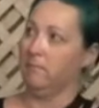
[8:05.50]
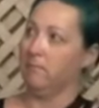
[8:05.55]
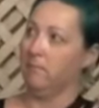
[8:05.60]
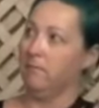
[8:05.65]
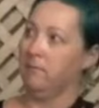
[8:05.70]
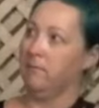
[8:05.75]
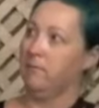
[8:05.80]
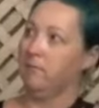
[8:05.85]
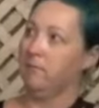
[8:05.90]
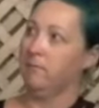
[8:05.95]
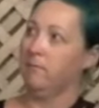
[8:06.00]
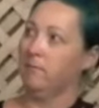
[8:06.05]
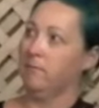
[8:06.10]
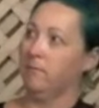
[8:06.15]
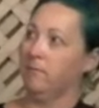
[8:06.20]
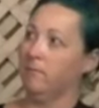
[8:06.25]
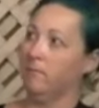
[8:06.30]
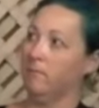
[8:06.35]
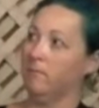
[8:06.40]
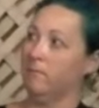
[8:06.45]

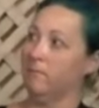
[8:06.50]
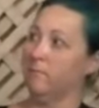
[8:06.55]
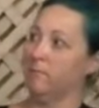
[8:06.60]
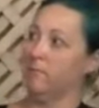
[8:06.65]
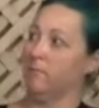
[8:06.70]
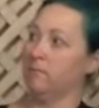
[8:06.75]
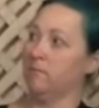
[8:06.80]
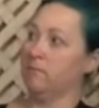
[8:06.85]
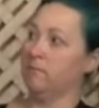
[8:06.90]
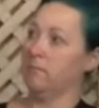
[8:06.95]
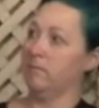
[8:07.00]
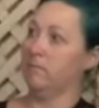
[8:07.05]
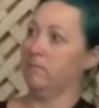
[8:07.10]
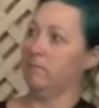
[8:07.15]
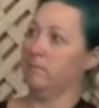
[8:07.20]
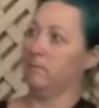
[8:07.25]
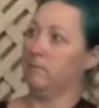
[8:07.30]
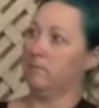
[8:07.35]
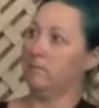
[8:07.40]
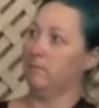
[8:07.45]

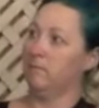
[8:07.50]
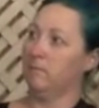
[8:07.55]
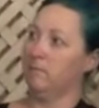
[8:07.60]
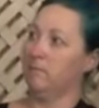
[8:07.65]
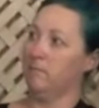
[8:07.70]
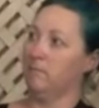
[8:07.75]
The person shown says nothing.